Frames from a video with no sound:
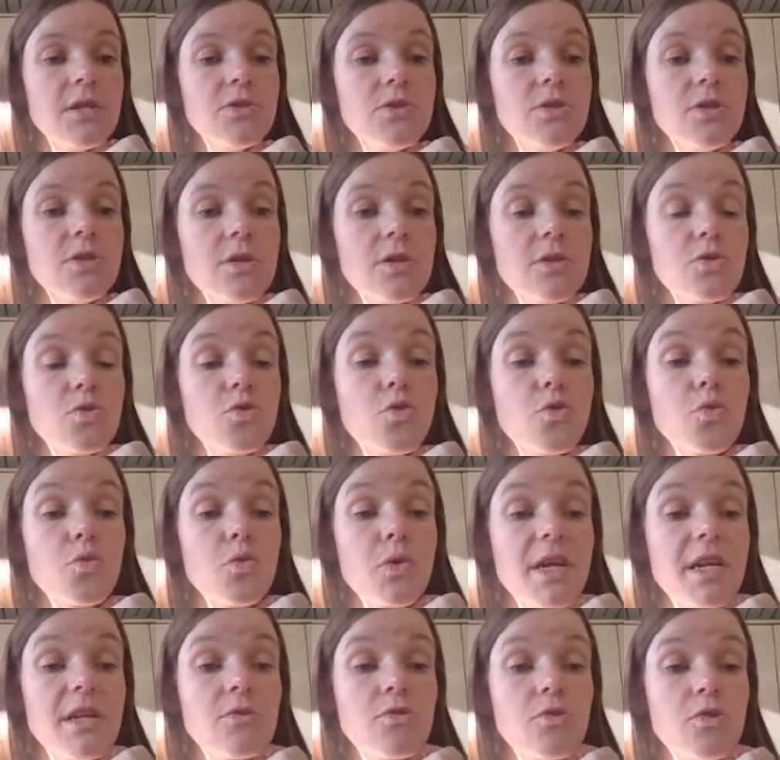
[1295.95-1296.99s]
the
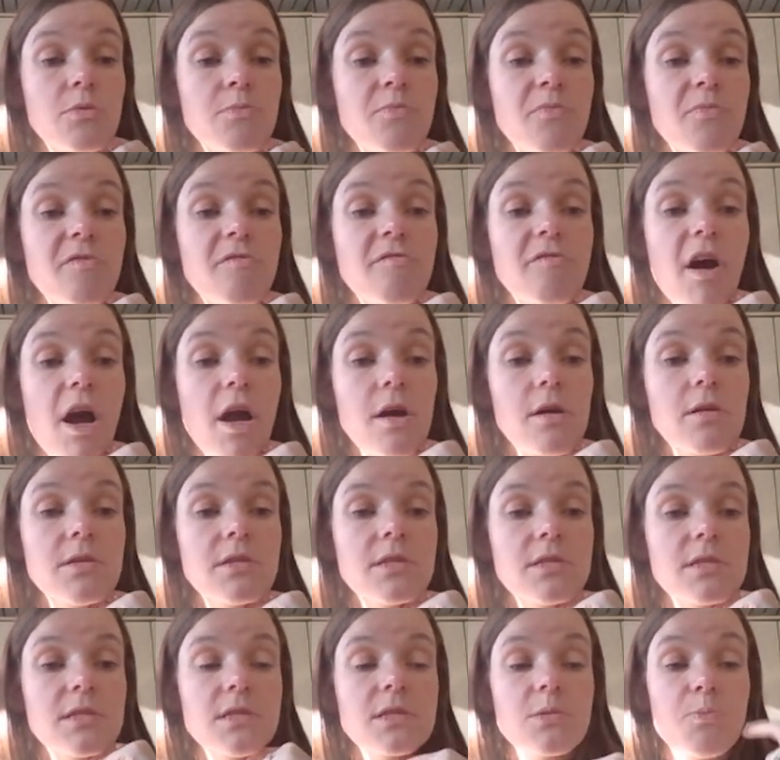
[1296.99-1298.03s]
GreyNorm file.
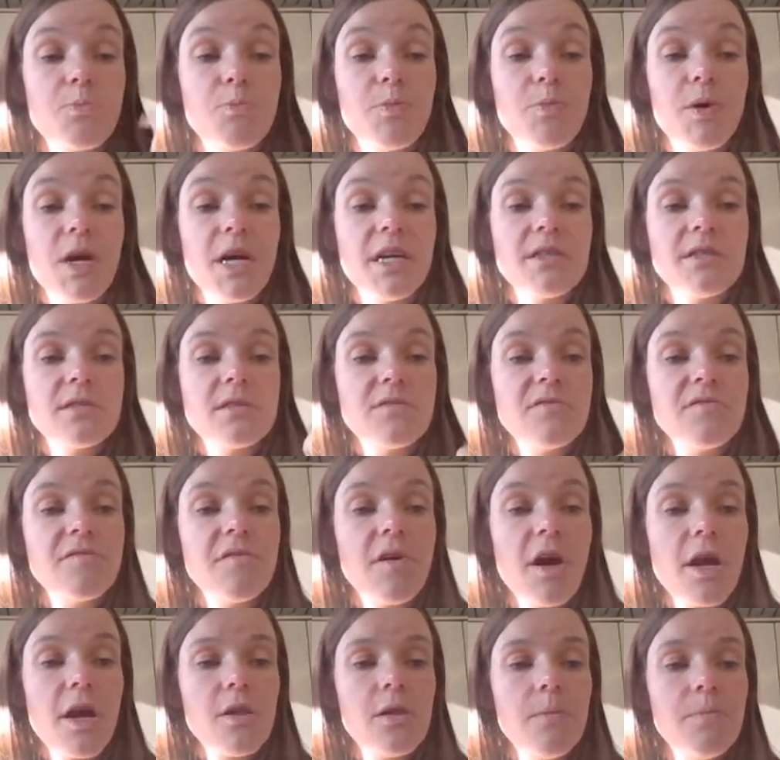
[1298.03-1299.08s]
This is a Python
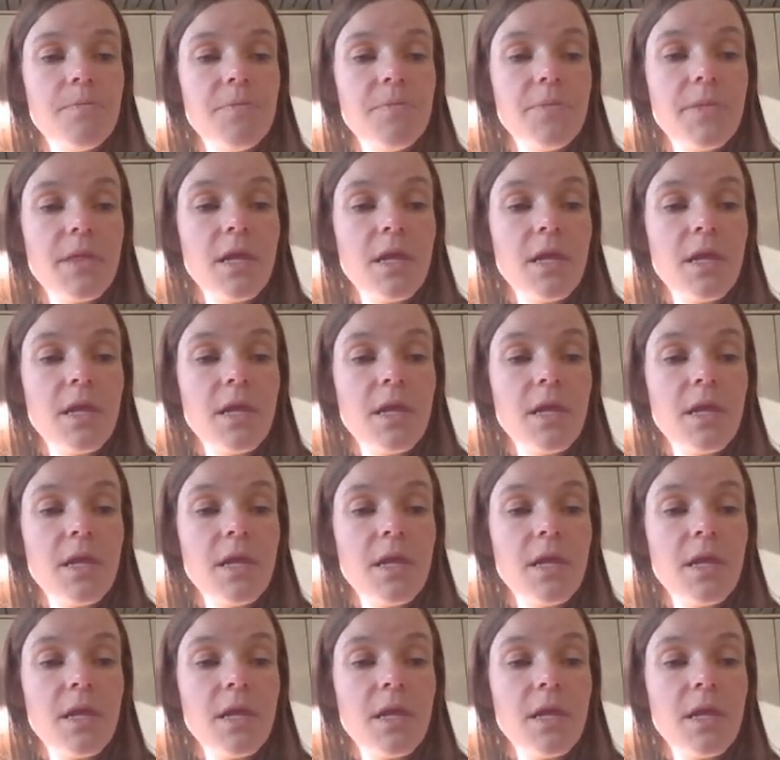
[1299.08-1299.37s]
file.